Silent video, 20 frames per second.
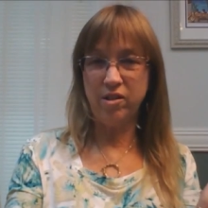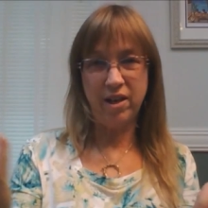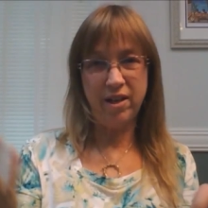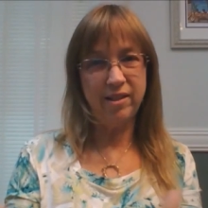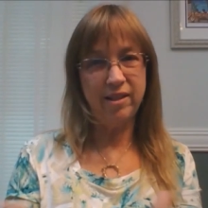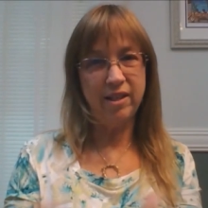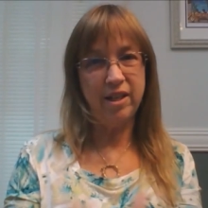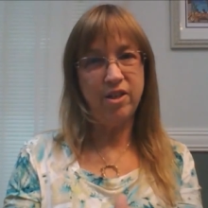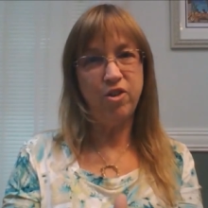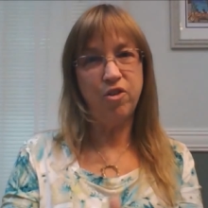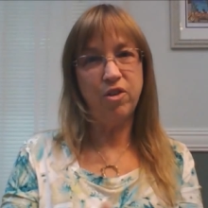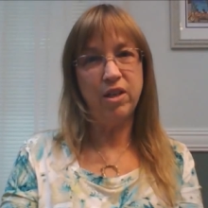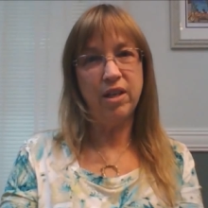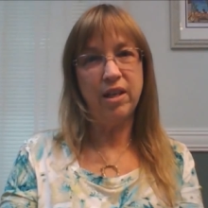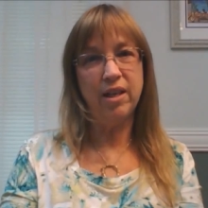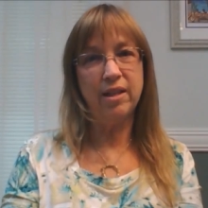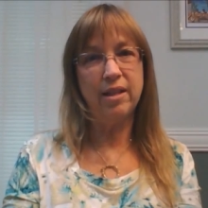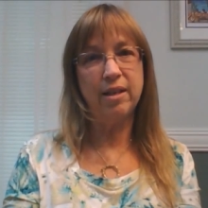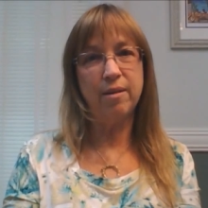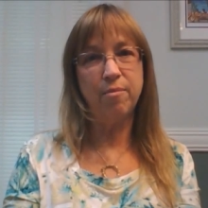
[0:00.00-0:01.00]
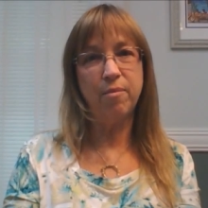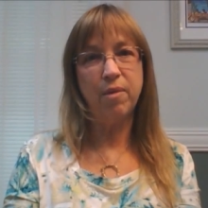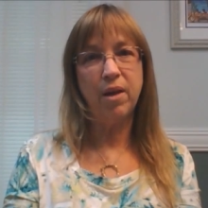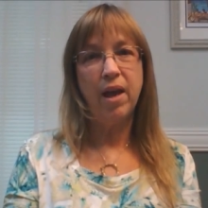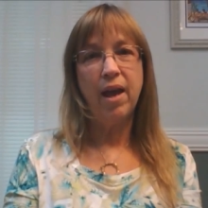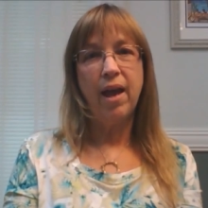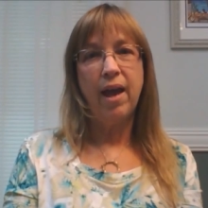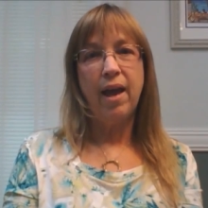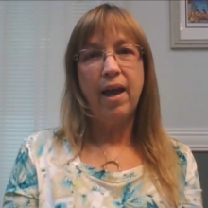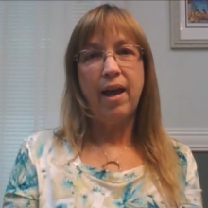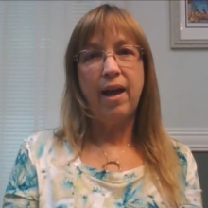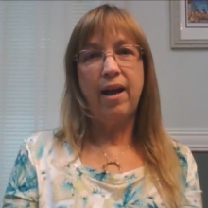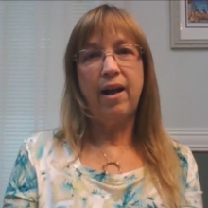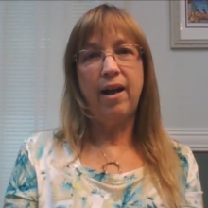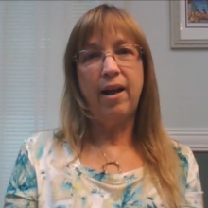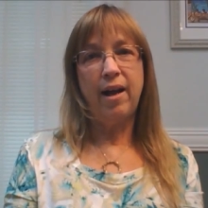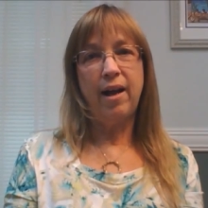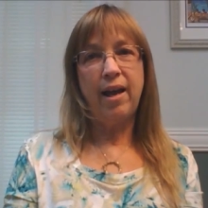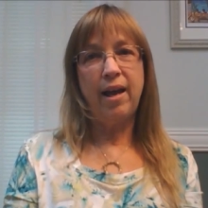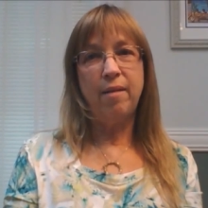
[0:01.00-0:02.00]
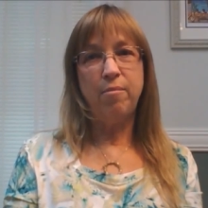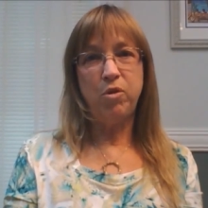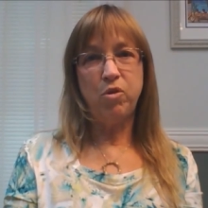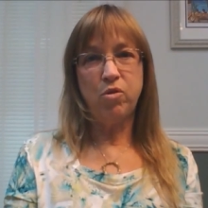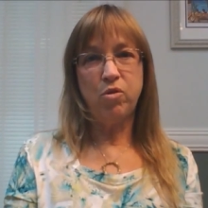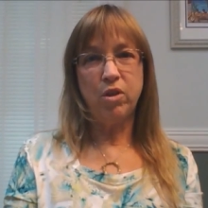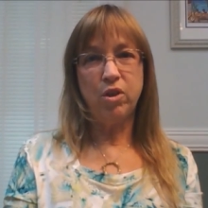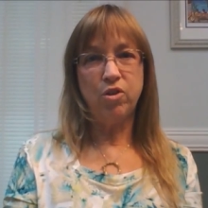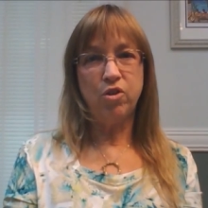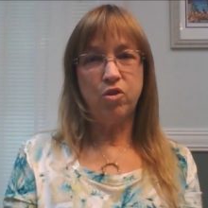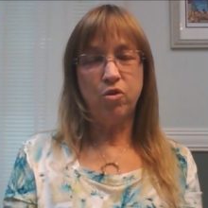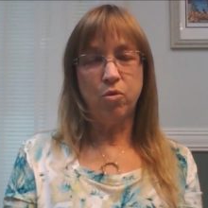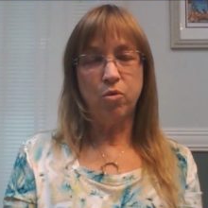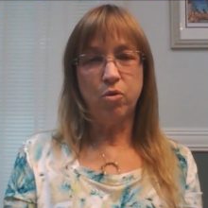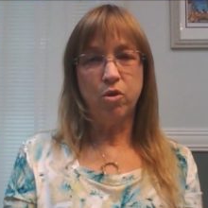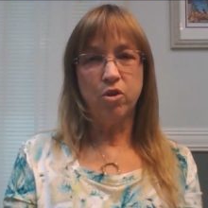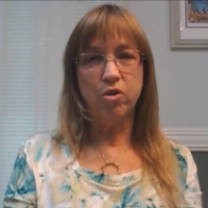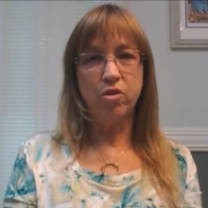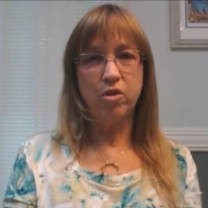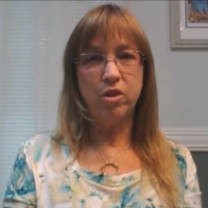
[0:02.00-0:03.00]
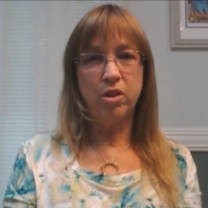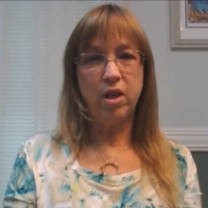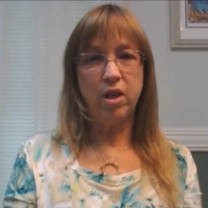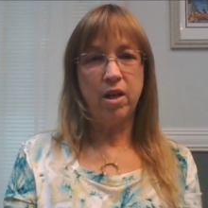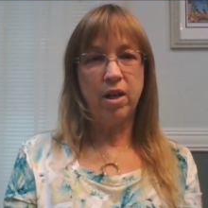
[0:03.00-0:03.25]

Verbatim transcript: Like I said, you can get them uh, at music stores.